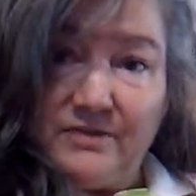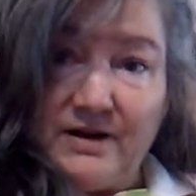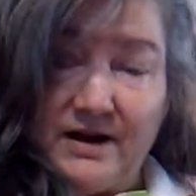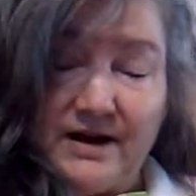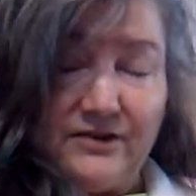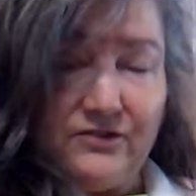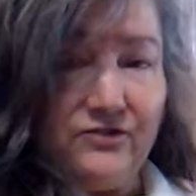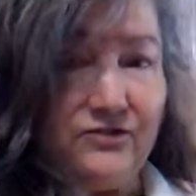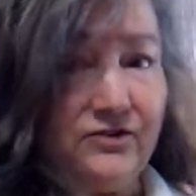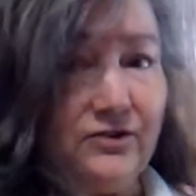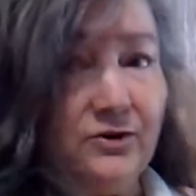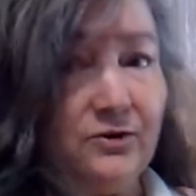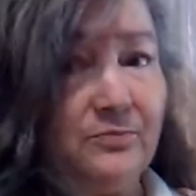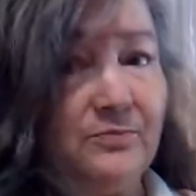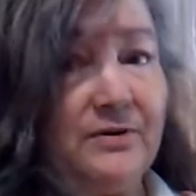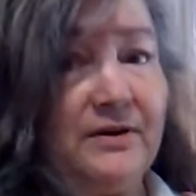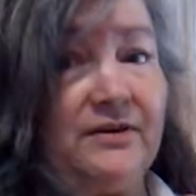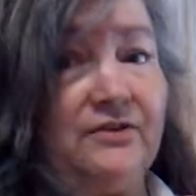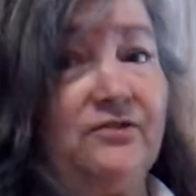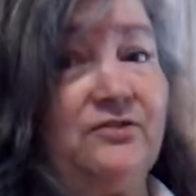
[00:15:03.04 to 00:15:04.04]
my
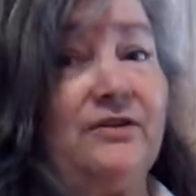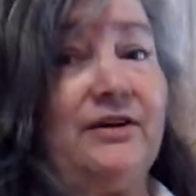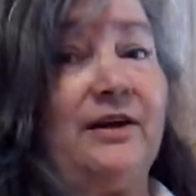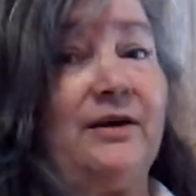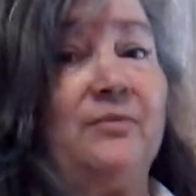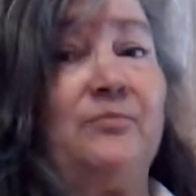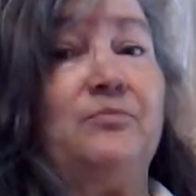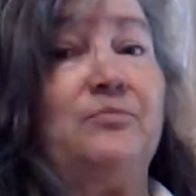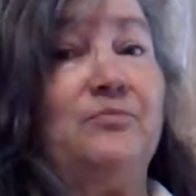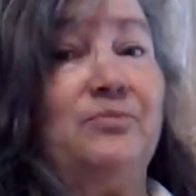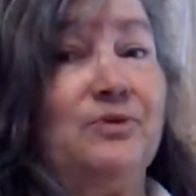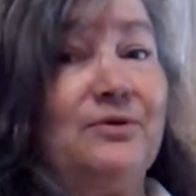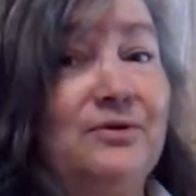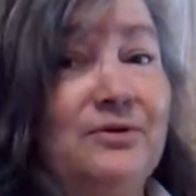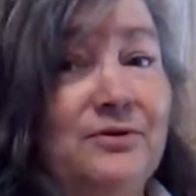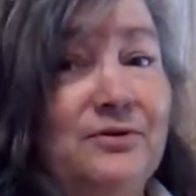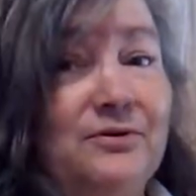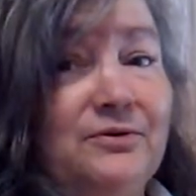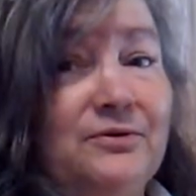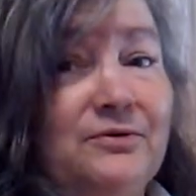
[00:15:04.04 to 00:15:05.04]
soap and
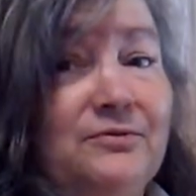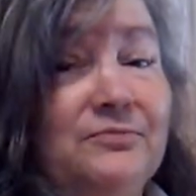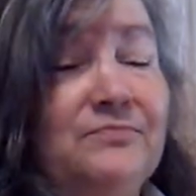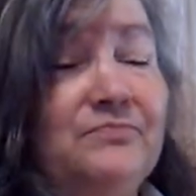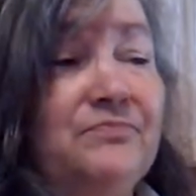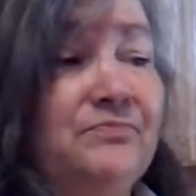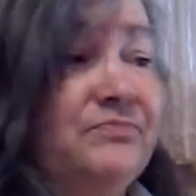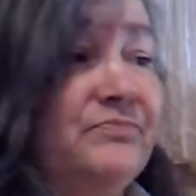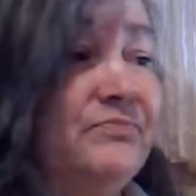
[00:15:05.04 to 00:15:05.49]
shampoo,